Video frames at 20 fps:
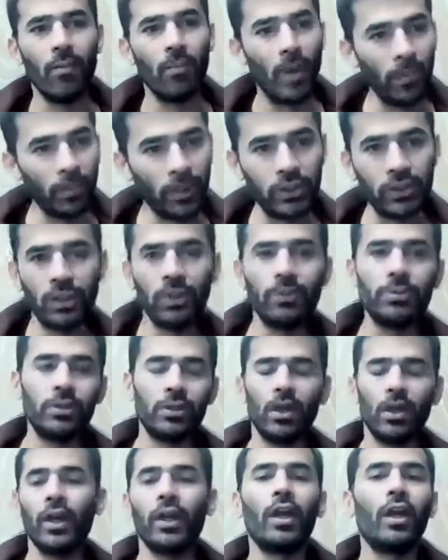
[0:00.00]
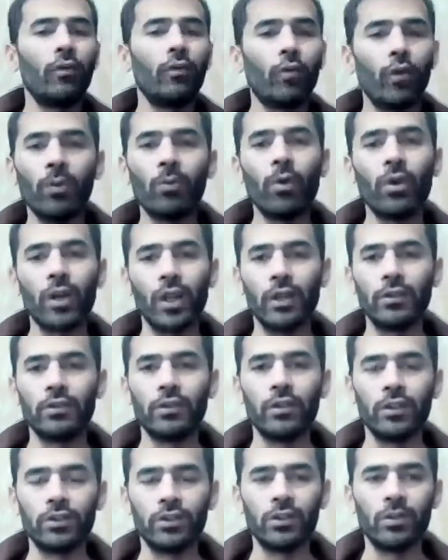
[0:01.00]
Memberships, I get way more
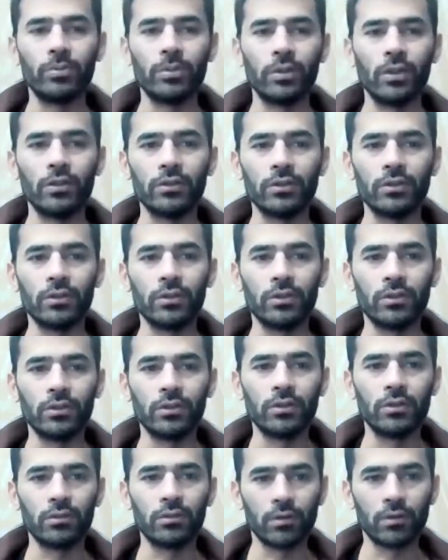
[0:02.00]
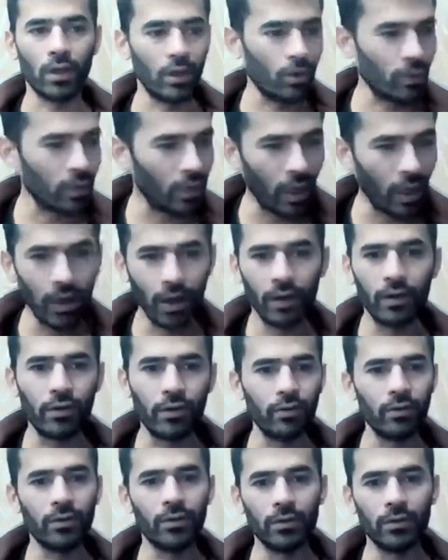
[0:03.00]
cancellation upsells. I don't get it.